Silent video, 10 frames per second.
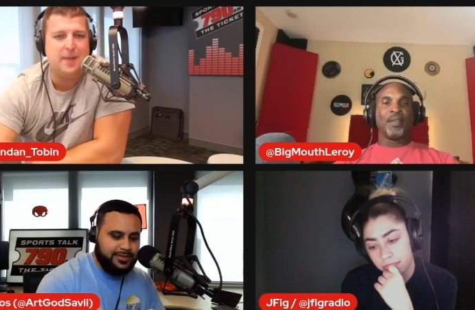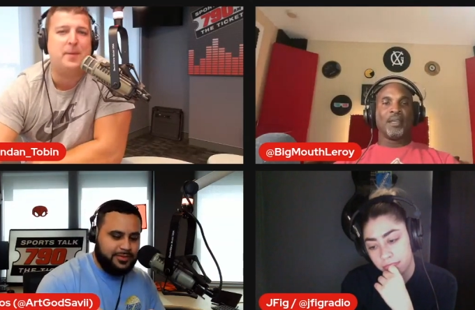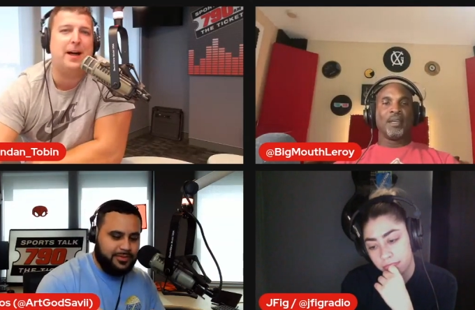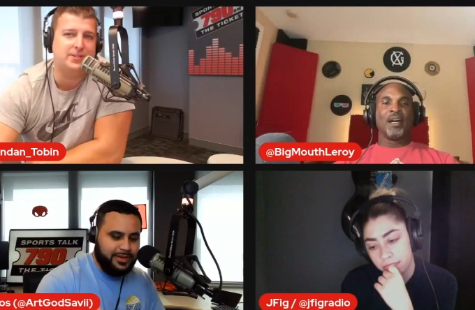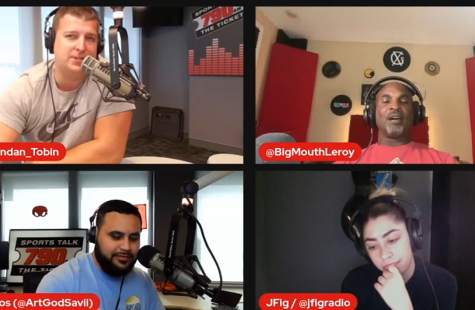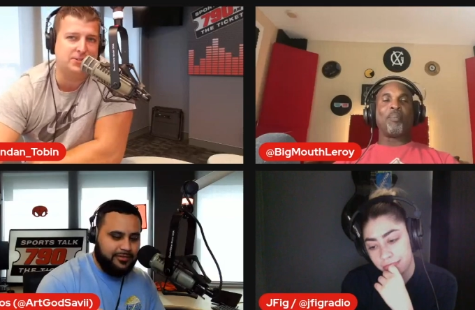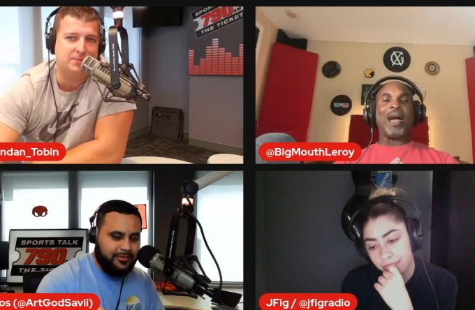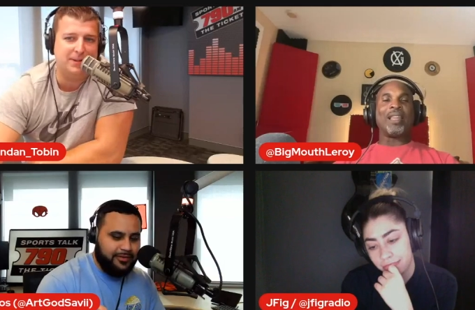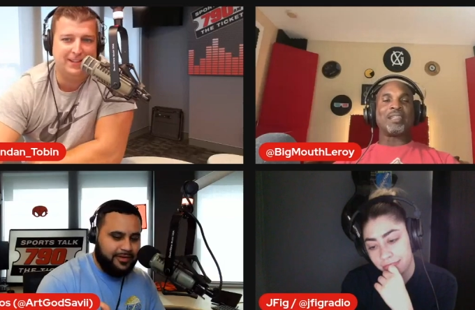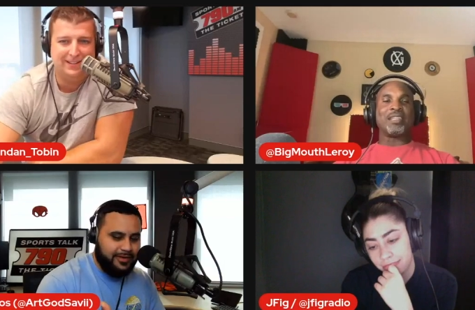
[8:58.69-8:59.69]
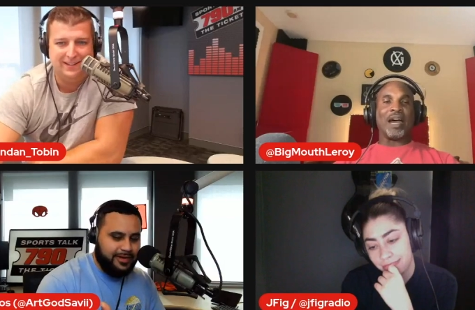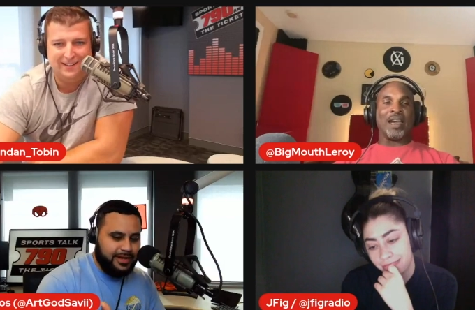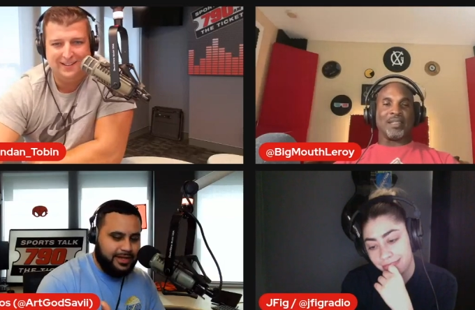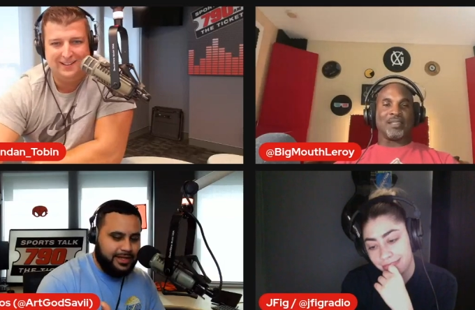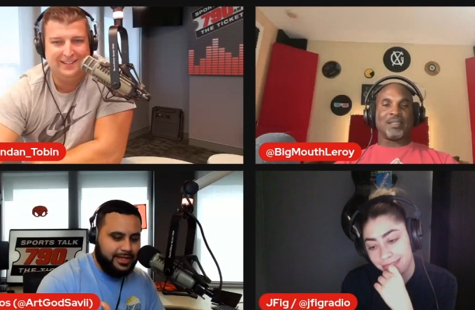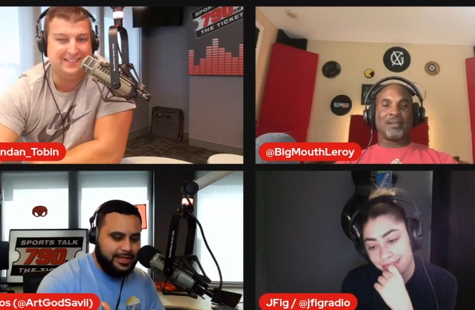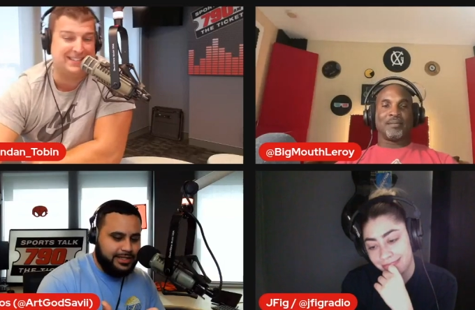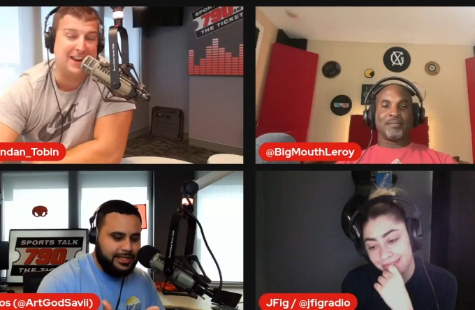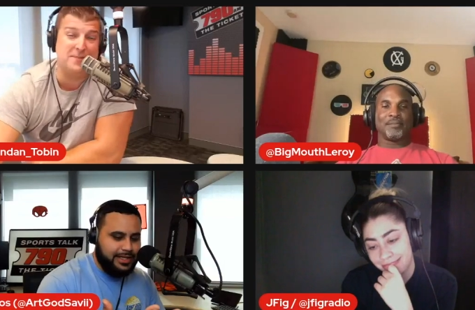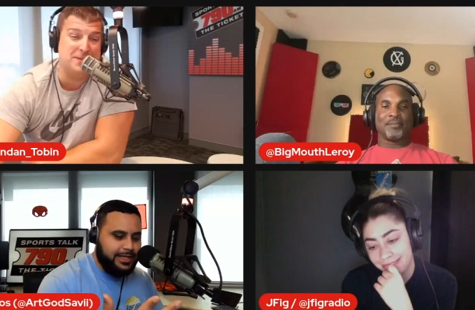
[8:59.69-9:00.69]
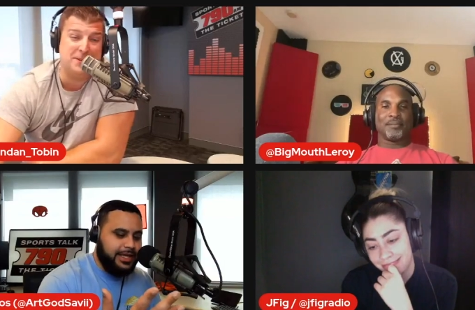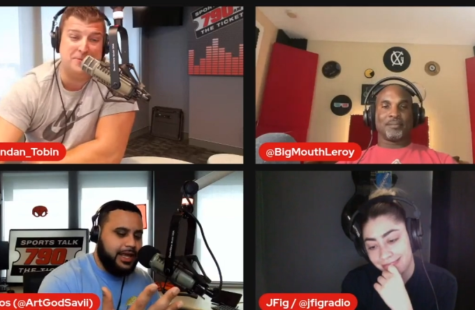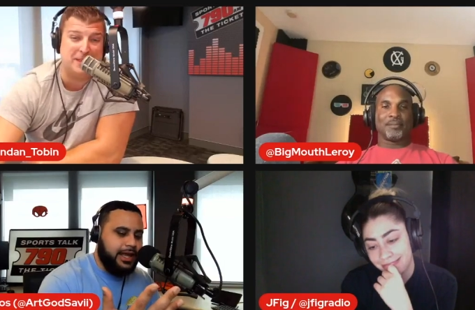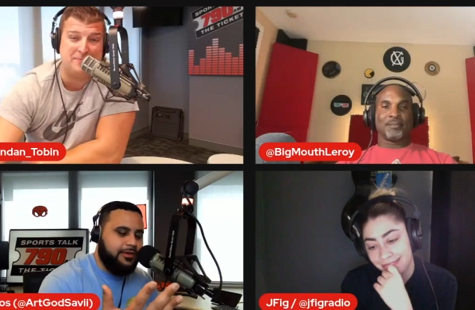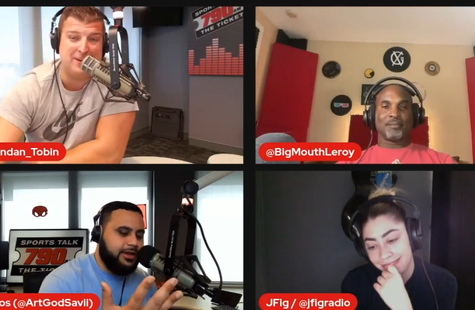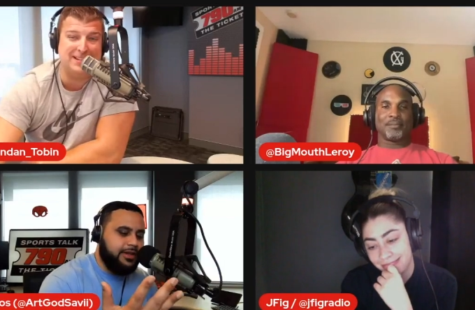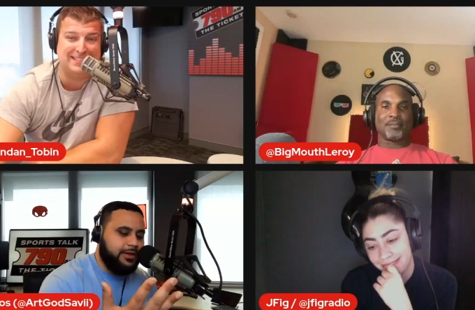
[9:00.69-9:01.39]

Speaker 1: apologize. Apologize. You scared me though with that price